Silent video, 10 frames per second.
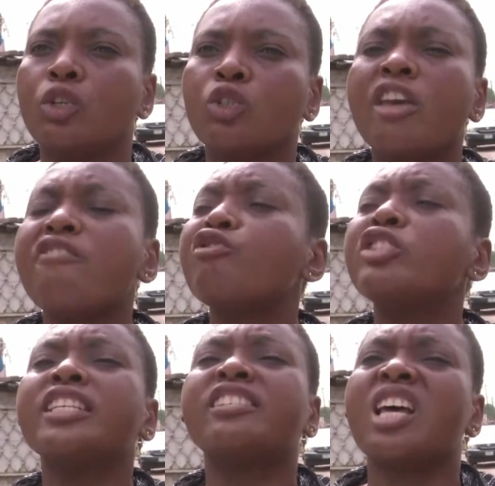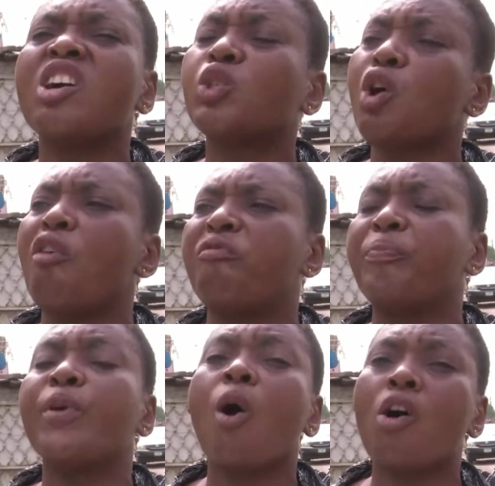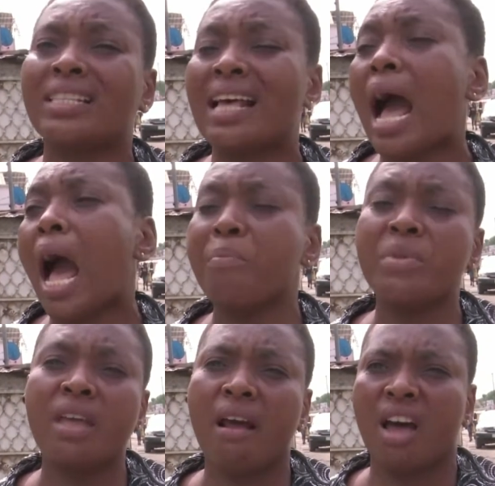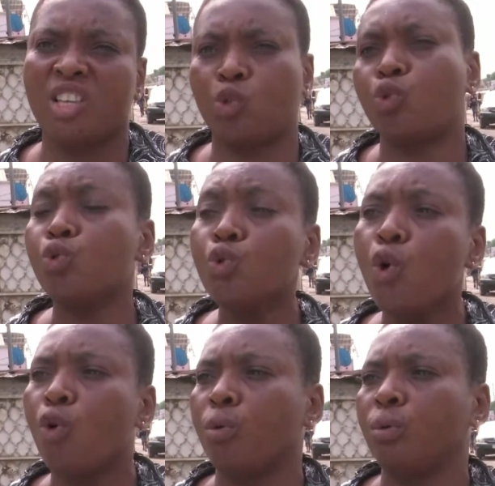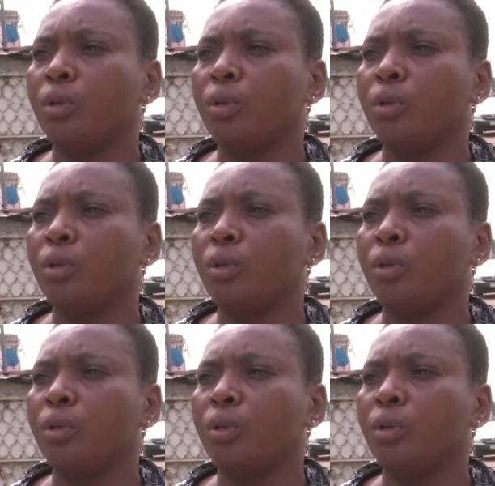So even the sales of pure water and mineral is too low